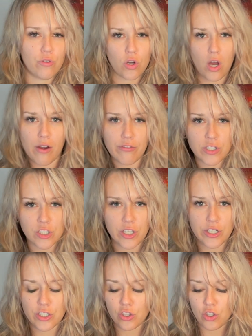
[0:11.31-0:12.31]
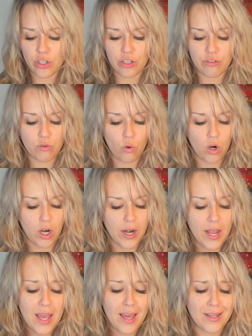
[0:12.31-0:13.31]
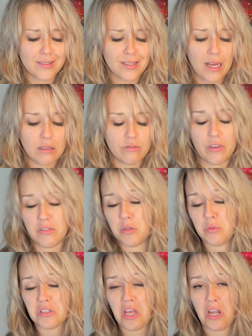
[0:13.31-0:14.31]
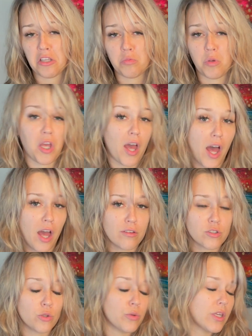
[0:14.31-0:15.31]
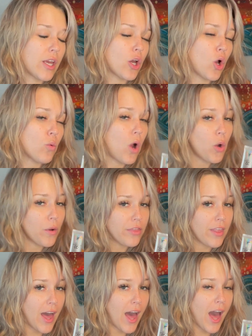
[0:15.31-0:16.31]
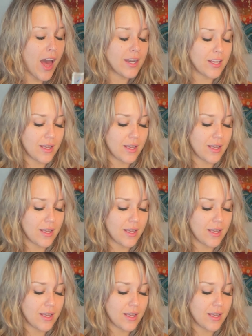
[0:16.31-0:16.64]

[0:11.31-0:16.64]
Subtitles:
coverage that you're looking for. It's got 50% SPF, so you really can't go wrong with that.